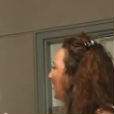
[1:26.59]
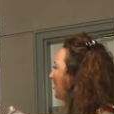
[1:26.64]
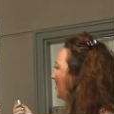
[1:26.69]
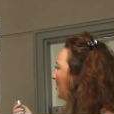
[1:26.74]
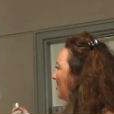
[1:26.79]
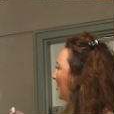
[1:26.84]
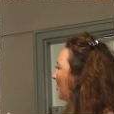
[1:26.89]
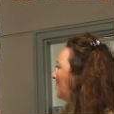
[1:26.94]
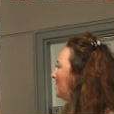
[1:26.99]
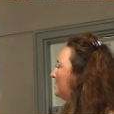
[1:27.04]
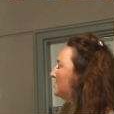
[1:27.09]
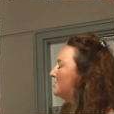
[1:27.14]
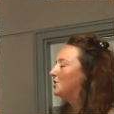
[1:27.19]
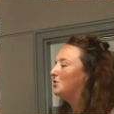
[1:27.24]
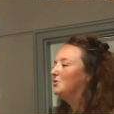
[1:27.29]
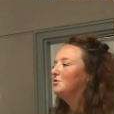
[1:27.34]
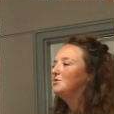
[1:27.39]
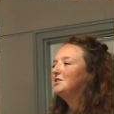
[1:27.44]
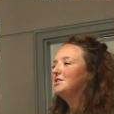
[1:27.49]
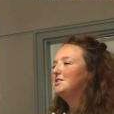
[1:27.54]
You know,
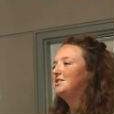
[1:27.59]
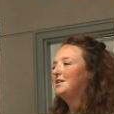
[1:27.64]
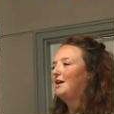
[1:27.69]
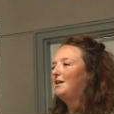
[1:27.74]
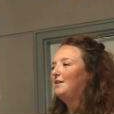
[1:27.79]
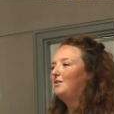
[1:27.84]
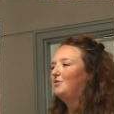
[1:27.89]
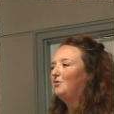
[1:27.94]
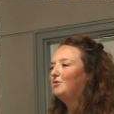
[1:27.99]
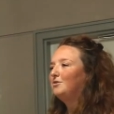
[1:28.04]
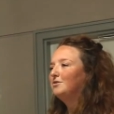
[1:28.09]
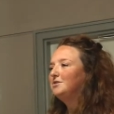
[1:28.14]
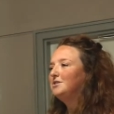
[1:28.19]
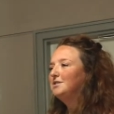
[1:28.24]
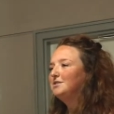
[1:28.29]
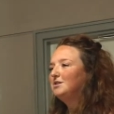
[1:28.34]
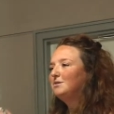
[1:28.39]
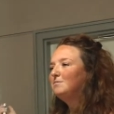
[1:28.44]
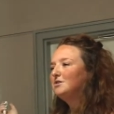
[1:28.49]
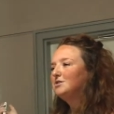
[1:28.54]
to understand
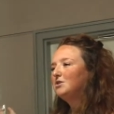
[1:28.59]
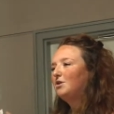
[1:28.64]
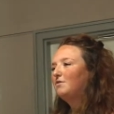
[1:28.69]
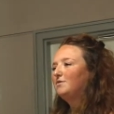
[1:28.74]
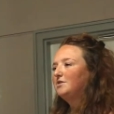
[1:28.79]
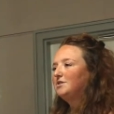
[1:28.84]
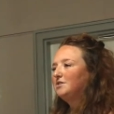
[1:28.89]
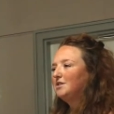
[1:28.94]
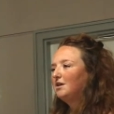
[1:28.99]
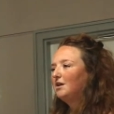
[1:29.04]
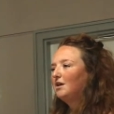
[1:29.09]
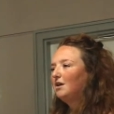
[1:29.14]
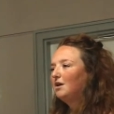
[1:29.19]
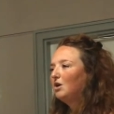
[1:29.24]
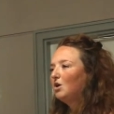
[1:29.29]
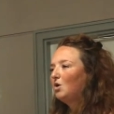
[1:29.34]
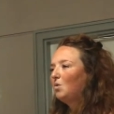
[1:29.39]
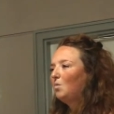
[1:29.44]
autism is obviously